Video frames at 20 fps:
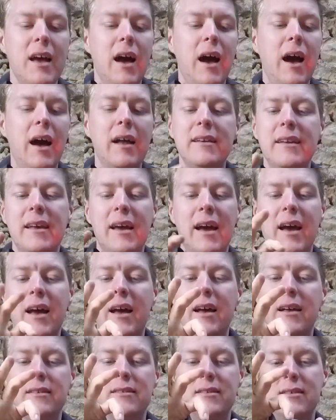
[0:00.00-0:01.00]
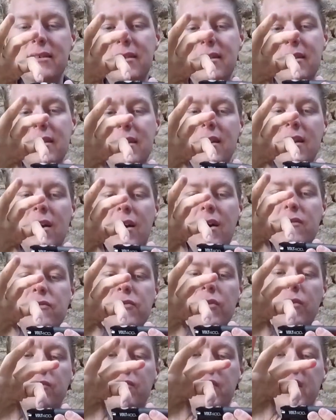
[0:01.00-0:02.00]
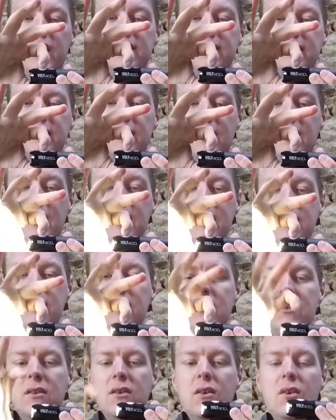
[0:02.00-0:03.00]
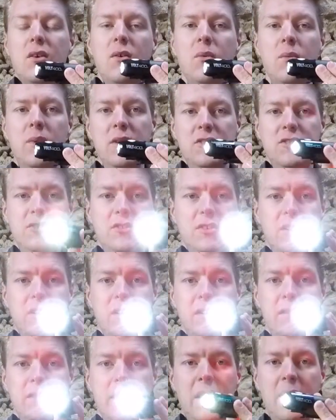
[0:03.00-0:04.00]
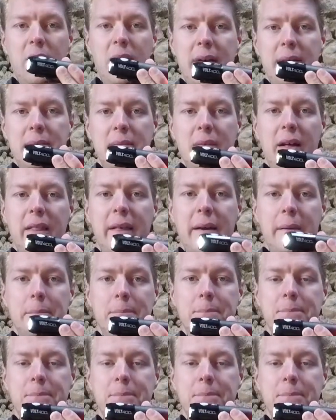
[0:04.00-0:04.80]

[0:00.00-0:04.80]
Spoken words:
and it has a front-facing light which you turn on that way, like that.